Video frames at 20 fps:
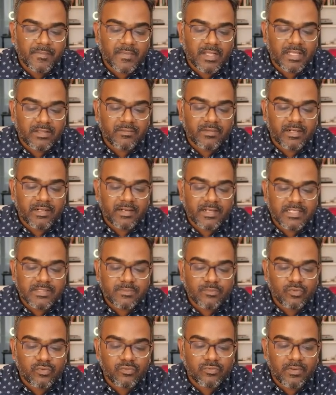and we had a
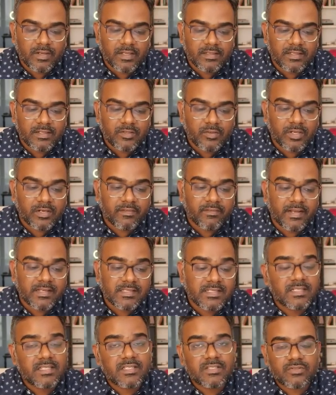nice move, and then you could have
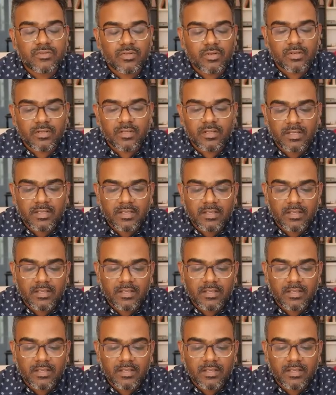exited the stock